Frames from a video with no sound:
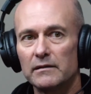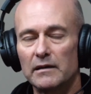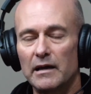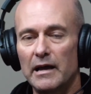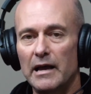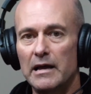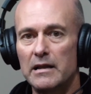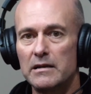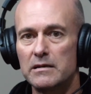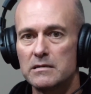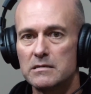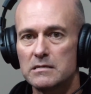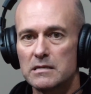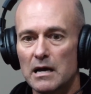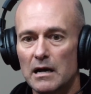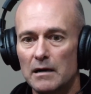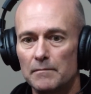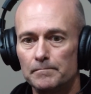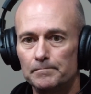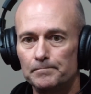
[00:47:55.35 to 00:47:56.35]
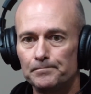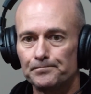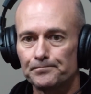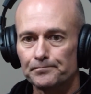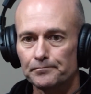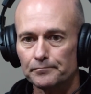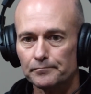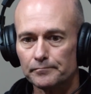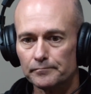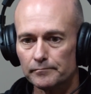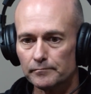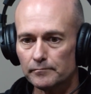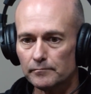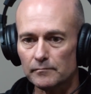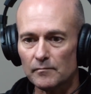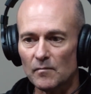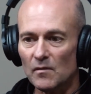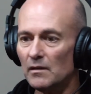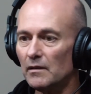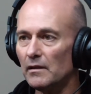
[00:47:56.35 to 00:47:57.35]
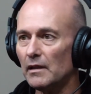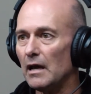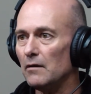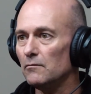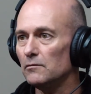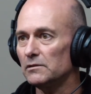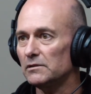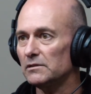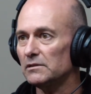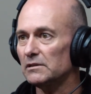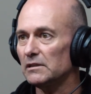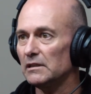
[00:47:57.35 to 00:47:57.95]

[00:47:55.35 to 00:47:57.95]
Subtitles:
and that was